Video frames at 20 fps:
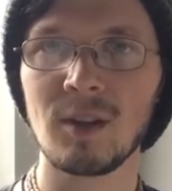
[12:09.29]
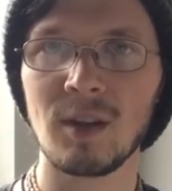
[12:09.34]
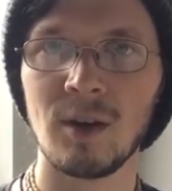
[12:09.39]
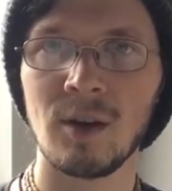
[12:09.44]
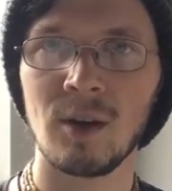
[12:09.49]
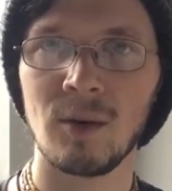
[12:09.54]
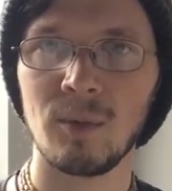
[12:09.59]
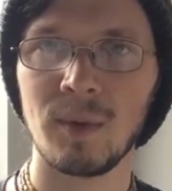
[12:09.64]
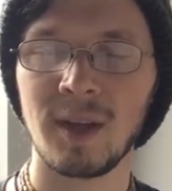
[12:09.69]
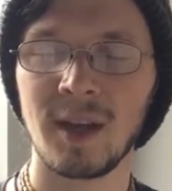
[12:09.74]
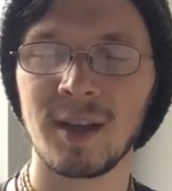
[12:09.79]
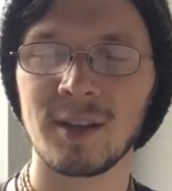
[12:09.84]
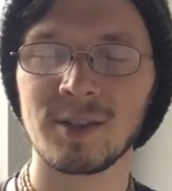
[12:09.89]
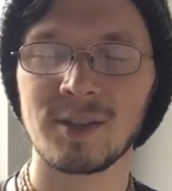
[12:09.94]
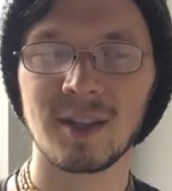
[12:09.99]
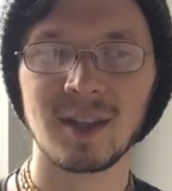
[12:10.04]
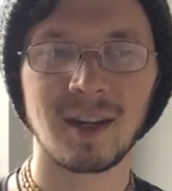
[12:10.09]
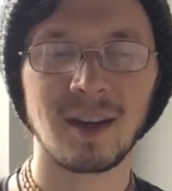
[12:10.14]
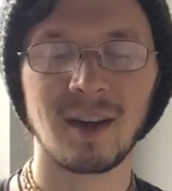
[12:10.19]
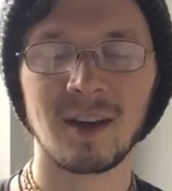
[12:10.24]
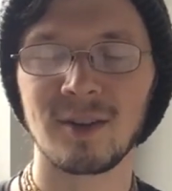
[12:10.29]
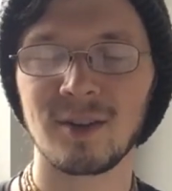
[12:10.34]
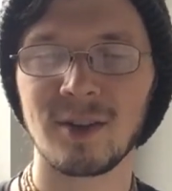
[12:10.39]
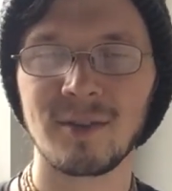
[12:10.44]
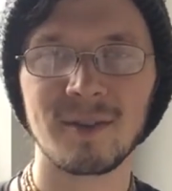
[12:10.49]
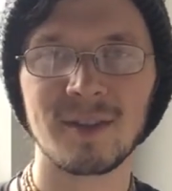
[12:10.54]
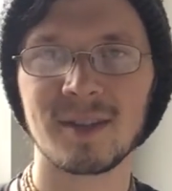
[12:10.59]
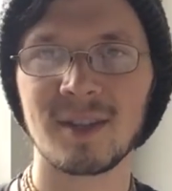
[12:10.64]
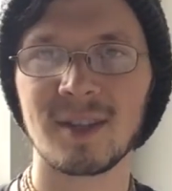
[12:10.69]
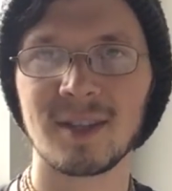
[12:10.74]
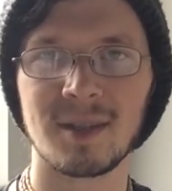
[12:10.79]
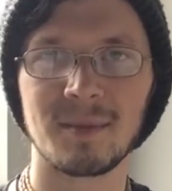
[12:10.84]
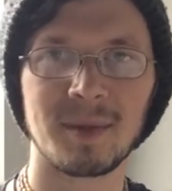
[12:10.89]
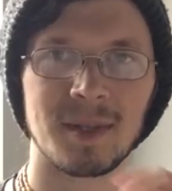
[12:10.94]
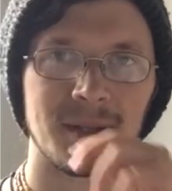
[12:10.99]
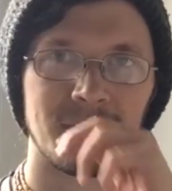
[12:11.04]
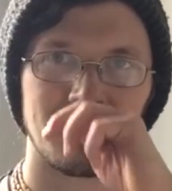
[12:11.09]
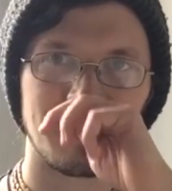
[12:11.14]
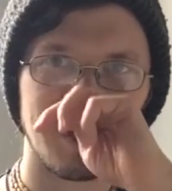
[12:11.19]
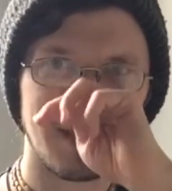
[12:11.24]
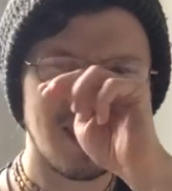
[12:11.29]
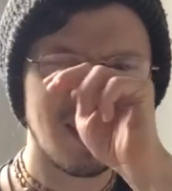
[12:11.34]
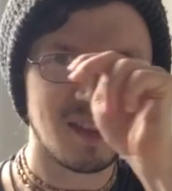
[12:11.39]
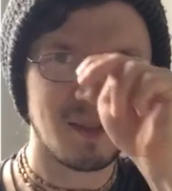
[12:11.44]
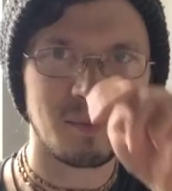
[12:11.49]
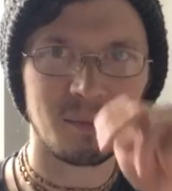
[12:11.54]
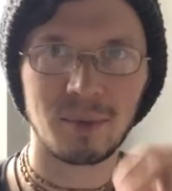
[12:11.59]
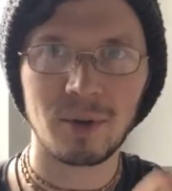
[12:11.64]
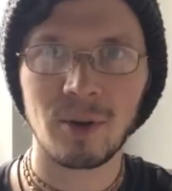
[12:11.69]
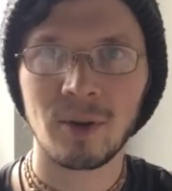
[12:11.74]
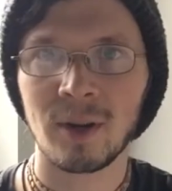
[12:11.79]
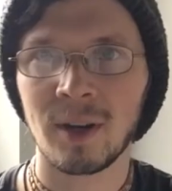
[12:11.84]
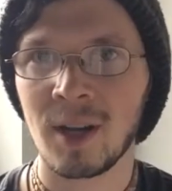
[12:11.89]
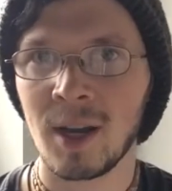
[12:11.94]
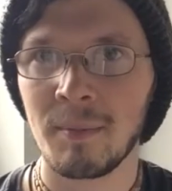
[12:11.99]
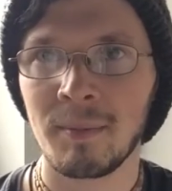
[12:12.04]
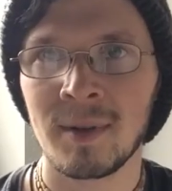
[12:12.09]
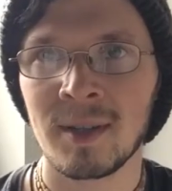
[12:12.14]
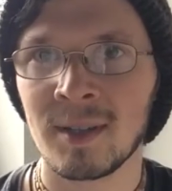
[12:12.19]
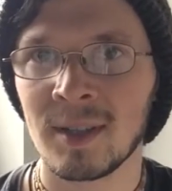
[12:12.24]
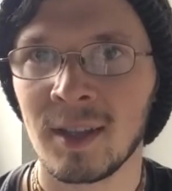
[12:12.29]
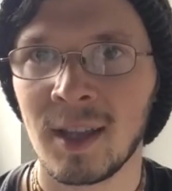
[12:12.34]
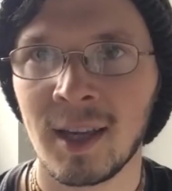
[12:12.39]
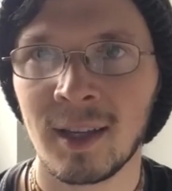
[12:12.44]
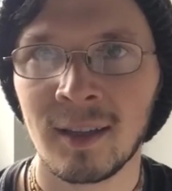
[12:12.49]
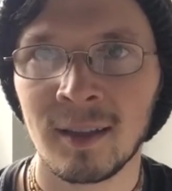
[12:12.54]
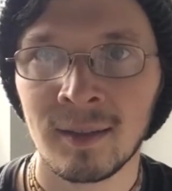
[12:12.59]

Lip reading: Our nervous system is broken up into like